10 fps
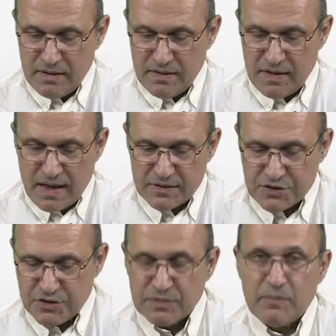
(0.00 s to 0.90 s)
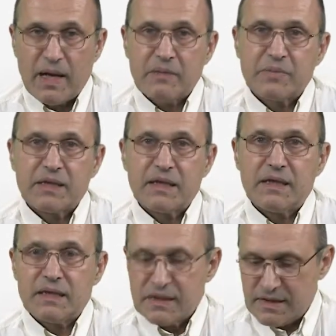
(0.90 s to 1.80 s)
The adjoint map
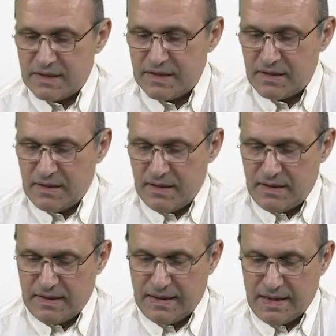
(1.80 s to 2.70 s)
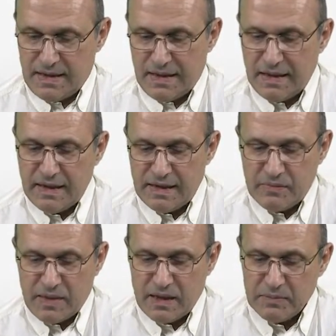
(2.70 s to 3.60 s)
is, again, a linear
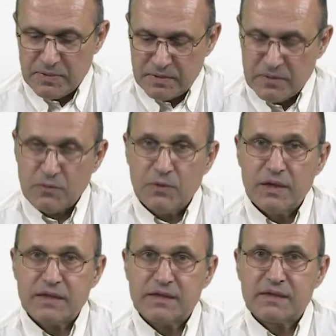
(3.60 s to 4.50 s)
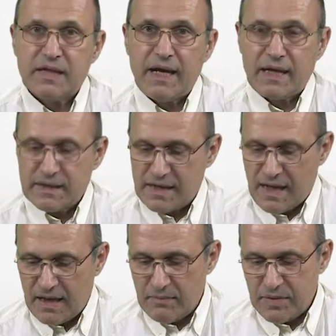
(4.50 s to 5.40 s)
map which takes
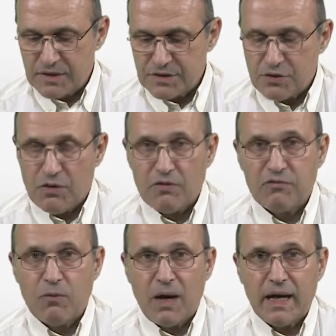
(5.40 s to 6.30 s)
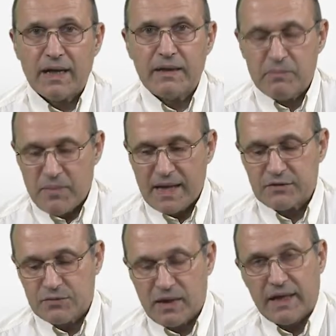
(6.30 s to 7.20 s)
elements of y
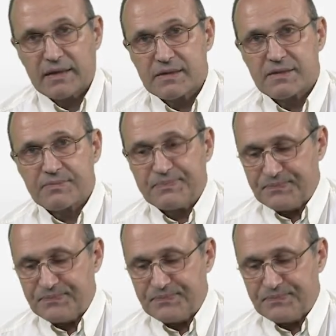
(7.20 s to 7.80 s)
back to x.